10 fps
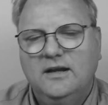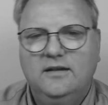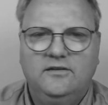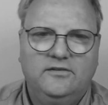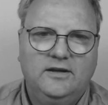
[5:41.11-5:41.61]

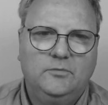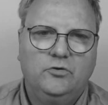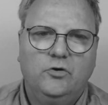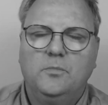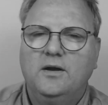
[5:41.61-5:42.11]
in the same
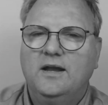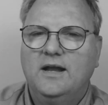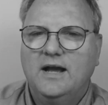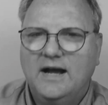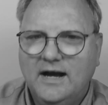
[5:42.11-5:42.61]
group.
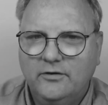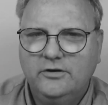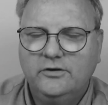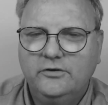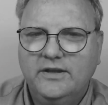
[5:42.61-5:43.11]
How do
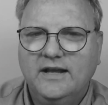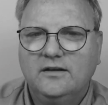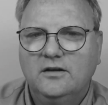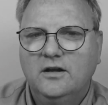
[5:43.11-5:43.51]
you do that?